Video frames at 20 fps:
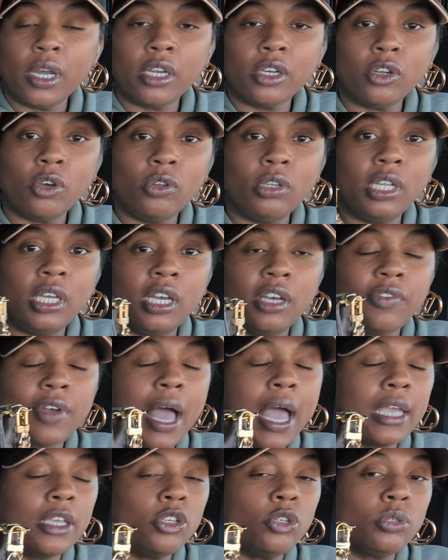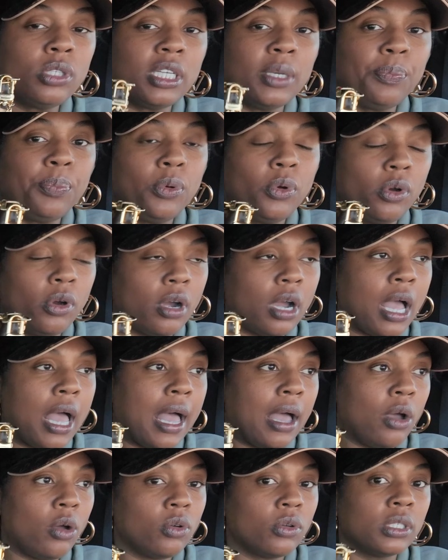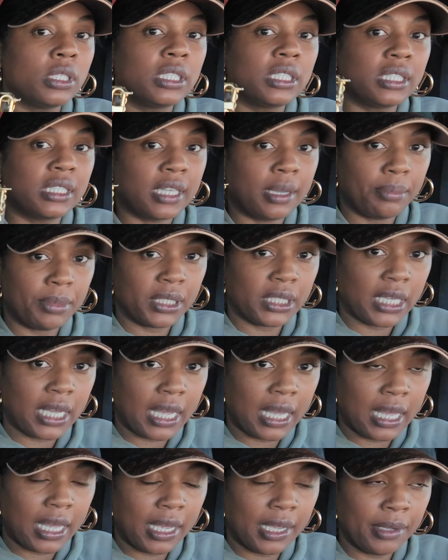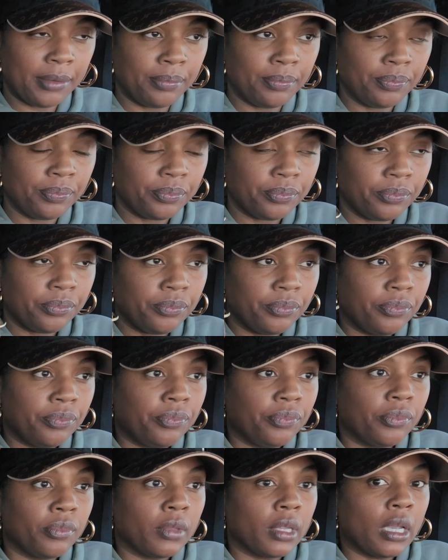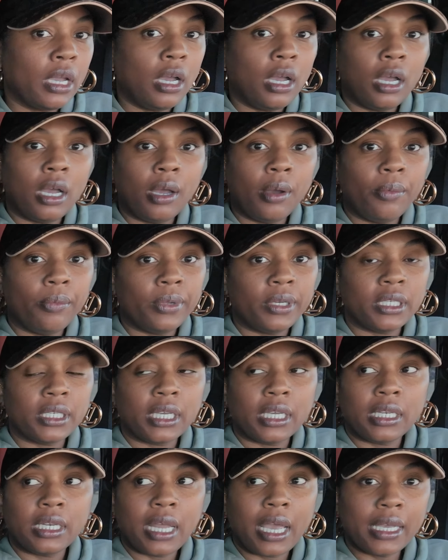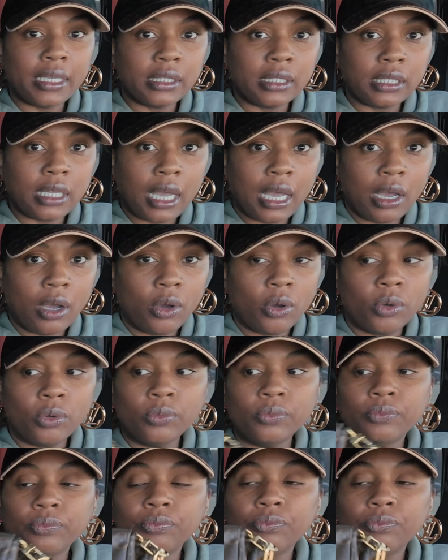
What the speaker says: her no love. I usually pull her out summertime when it get nice out.